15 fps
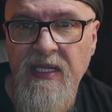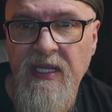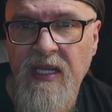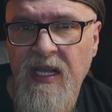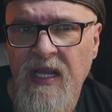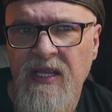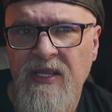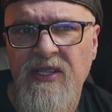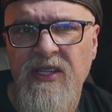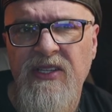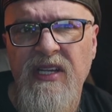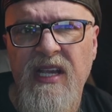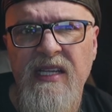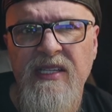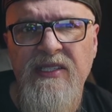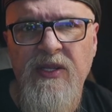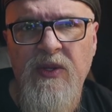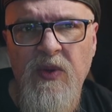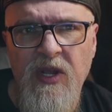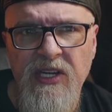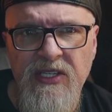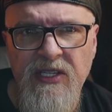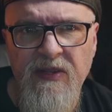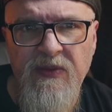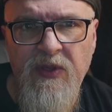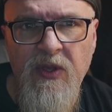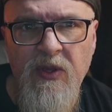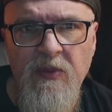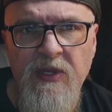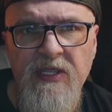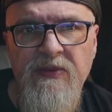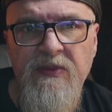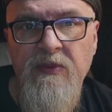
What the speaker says: such as the creation of humans from